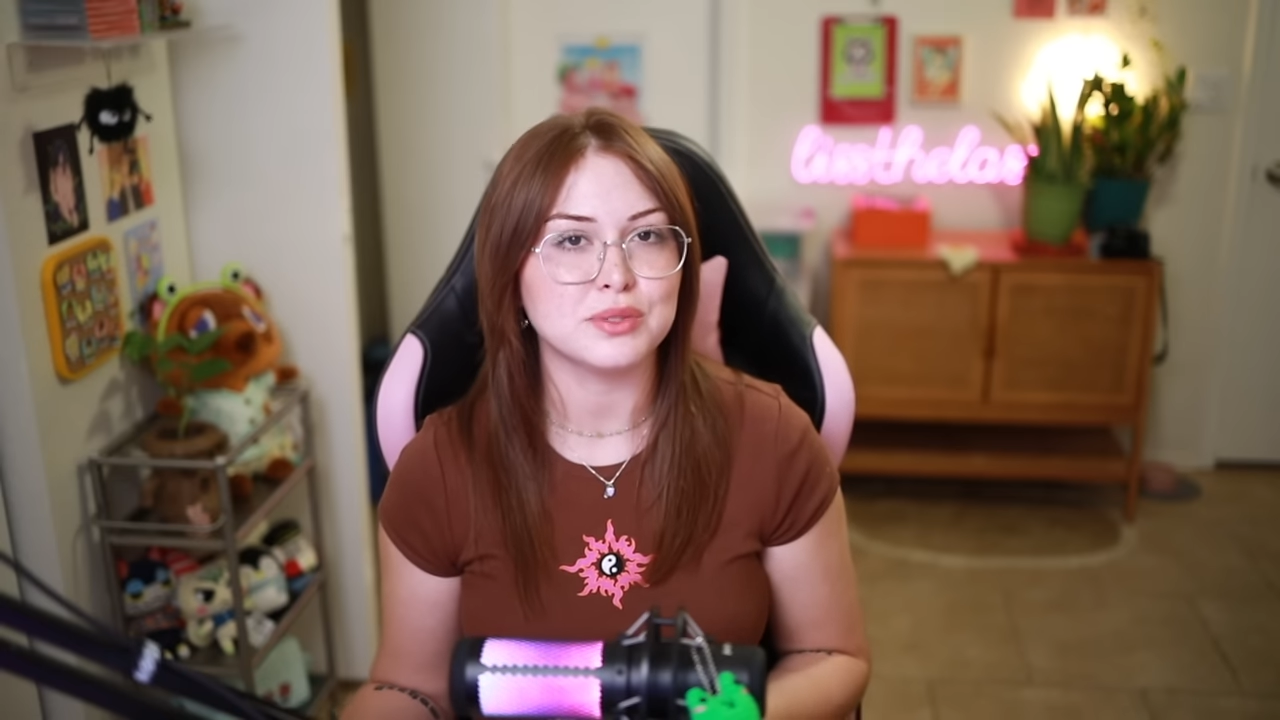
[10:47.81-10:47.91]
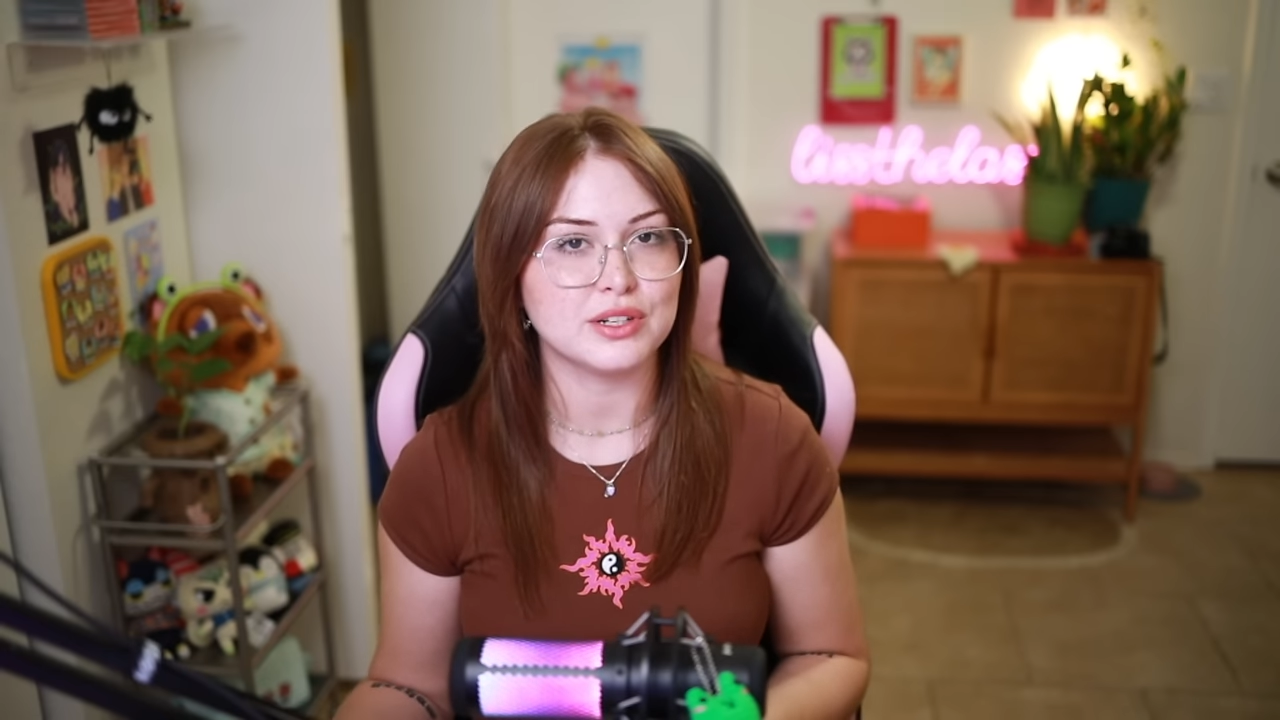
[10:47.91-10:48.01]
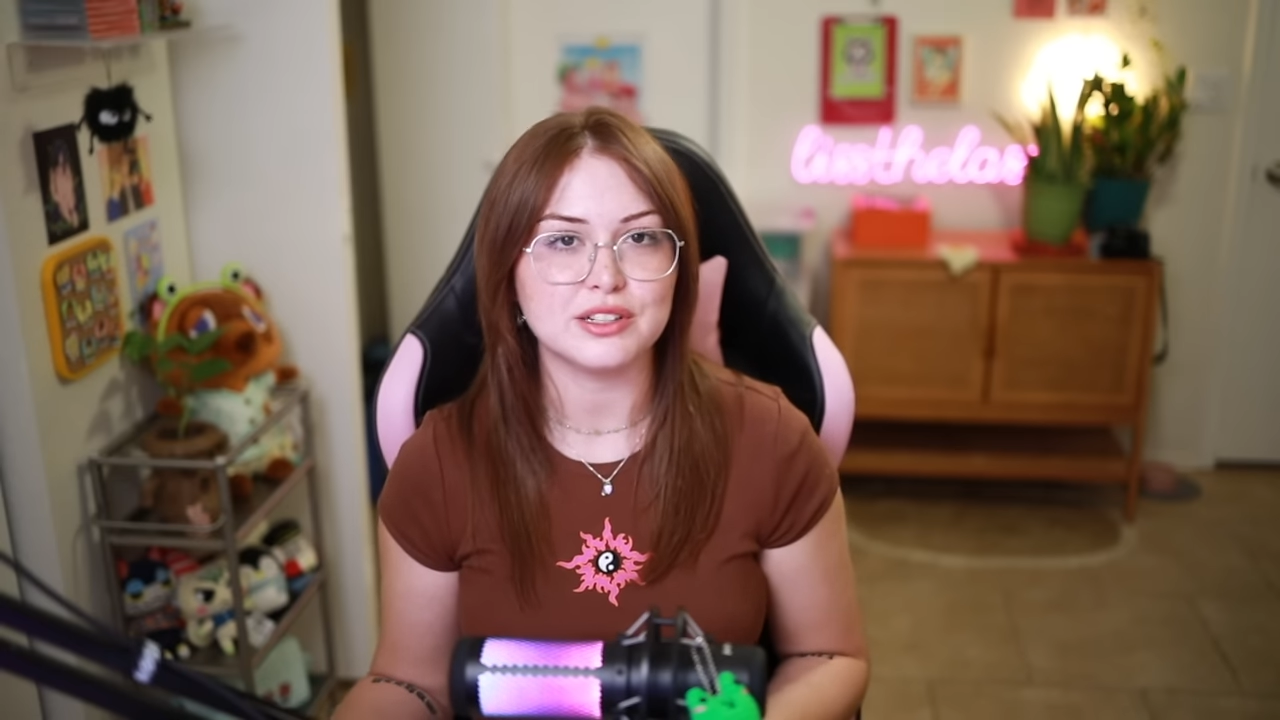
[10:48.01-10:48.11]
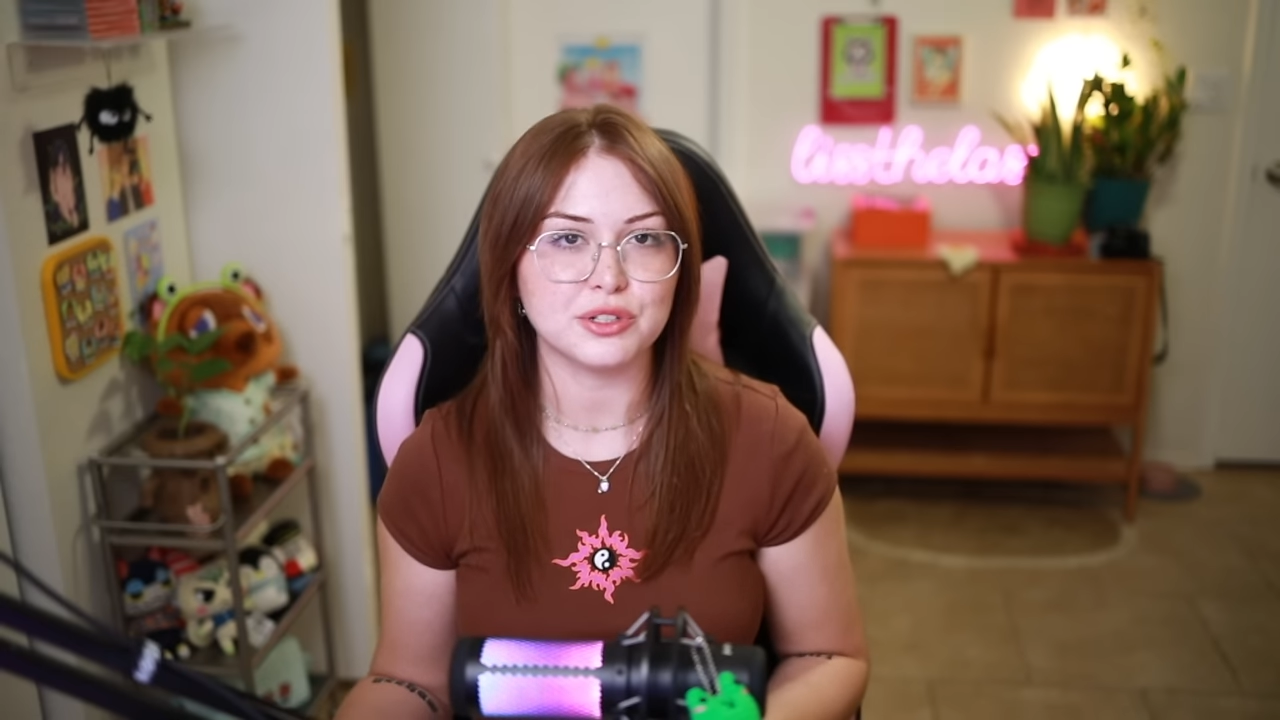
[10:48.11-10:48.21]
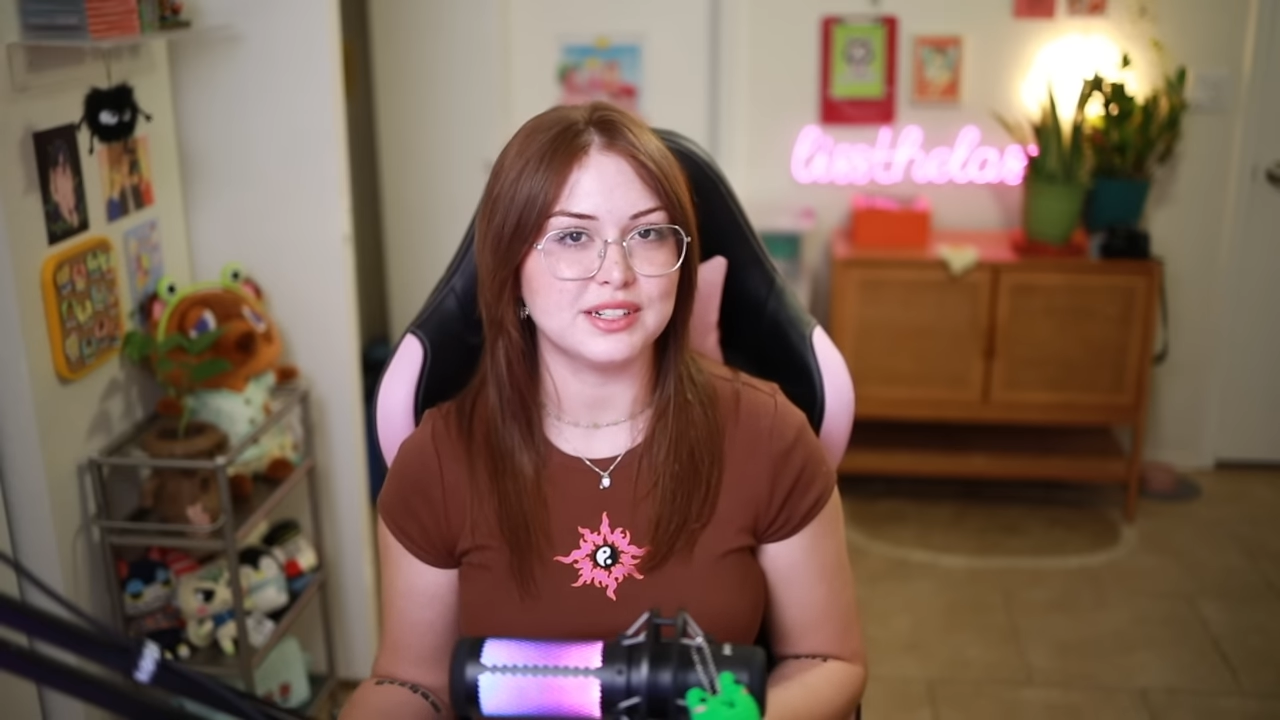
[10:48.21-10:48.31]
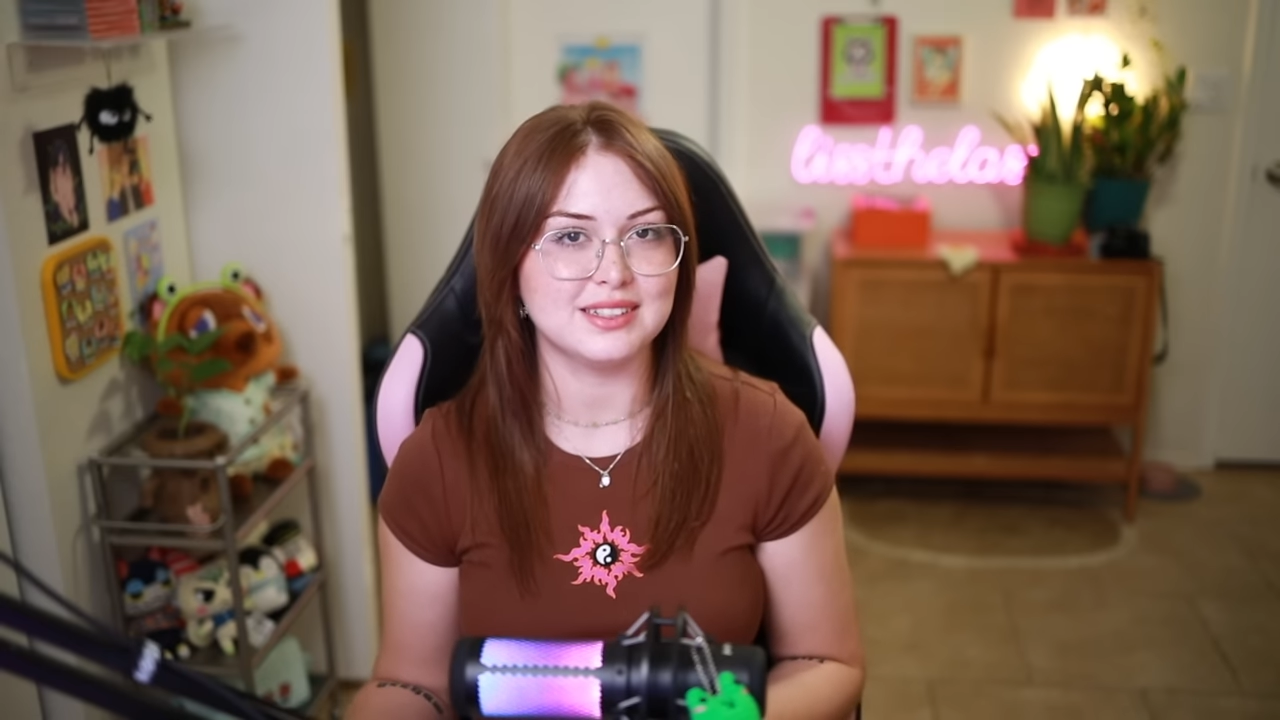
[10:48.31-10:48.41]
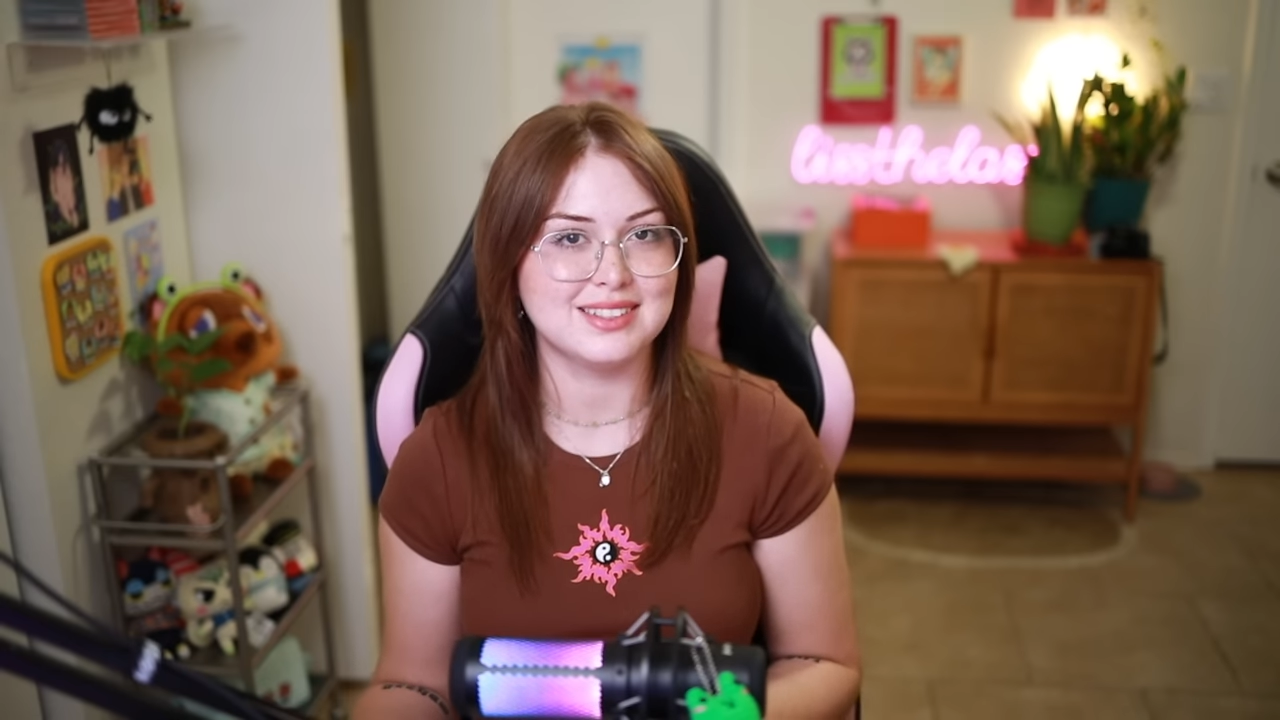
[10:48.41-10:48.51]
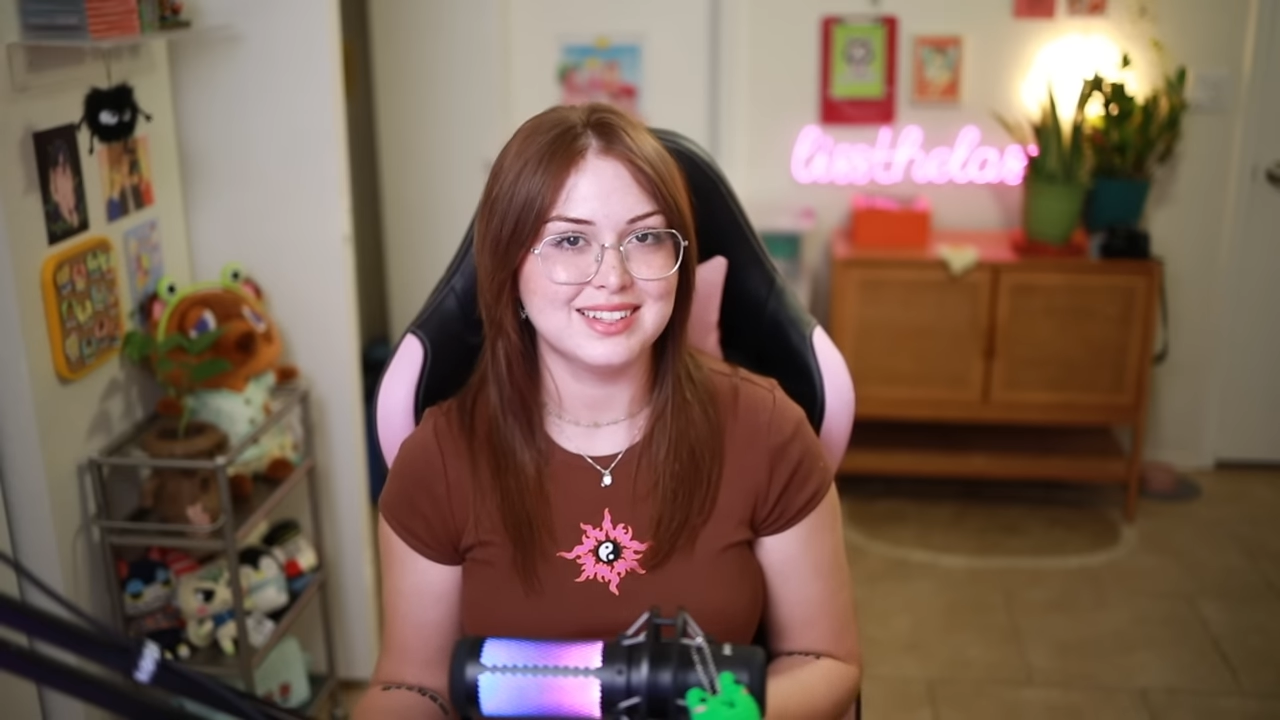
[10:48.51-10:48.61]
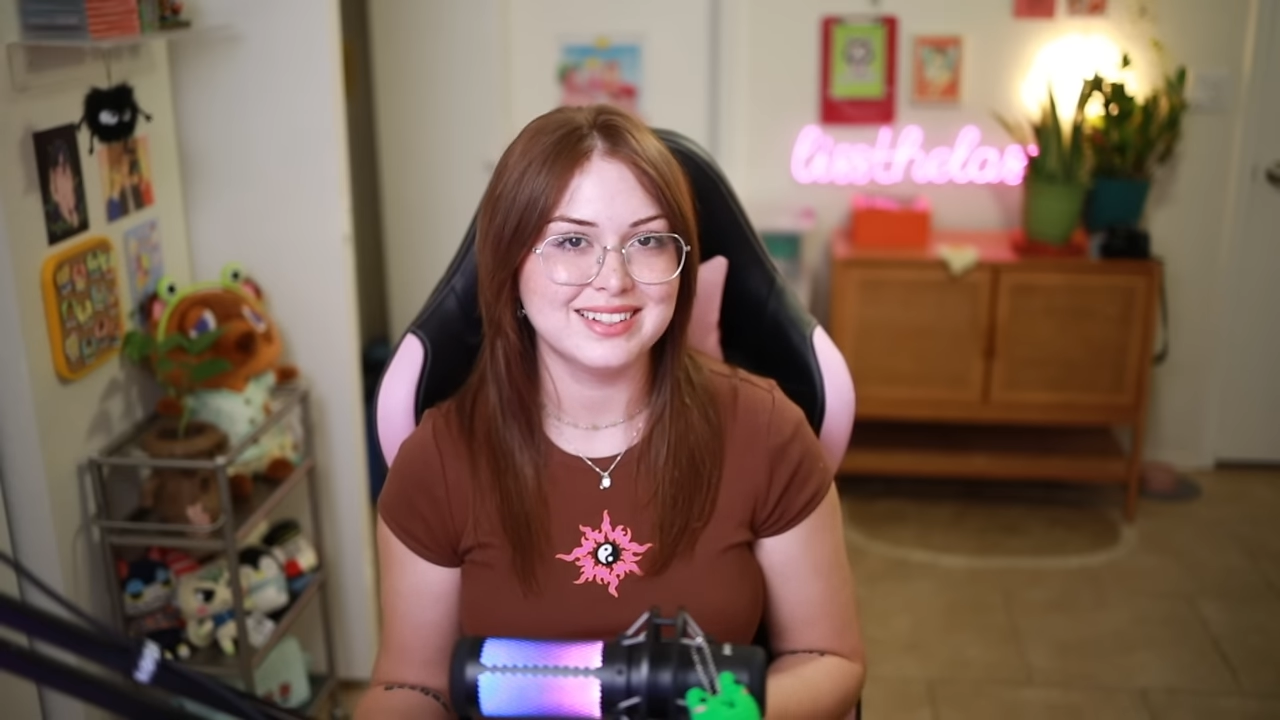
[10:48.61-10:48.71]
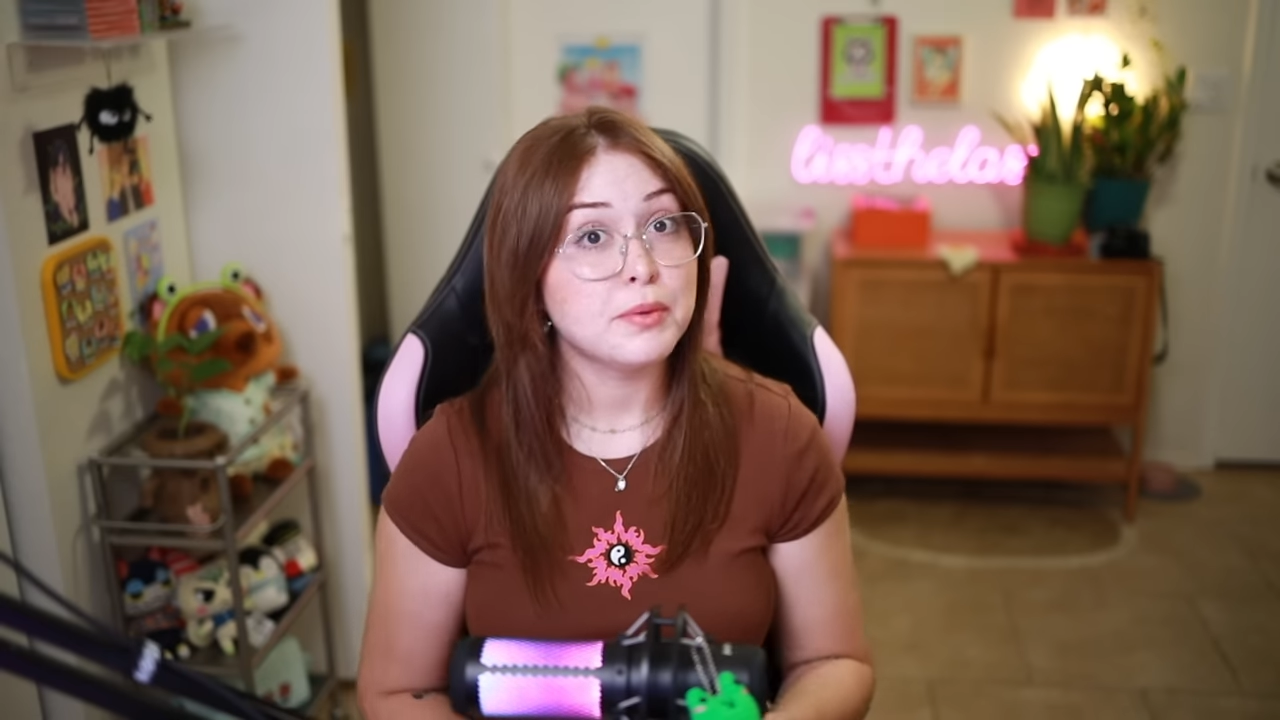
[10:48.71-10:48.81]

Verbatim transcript: star trees.